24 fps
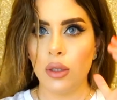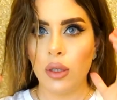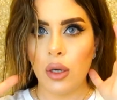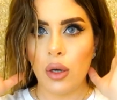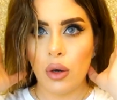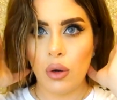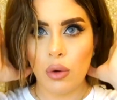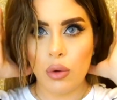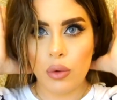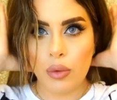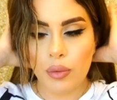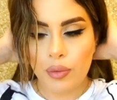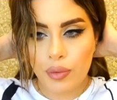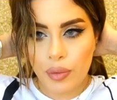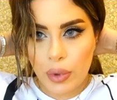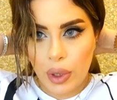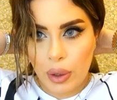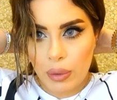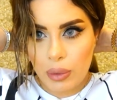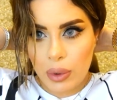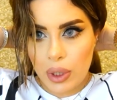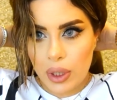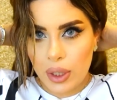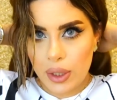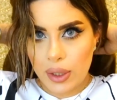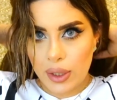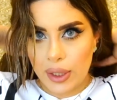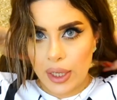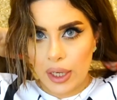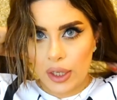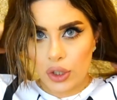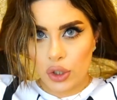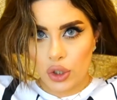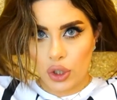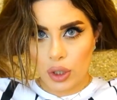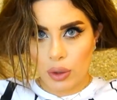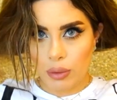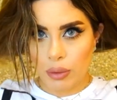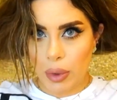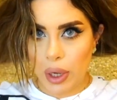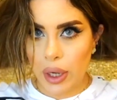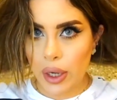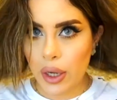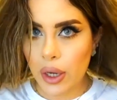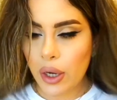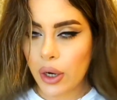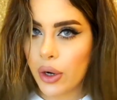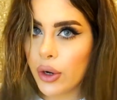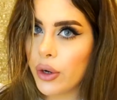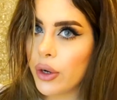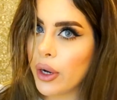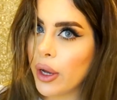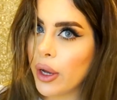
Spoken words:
So I'm gonna section my hair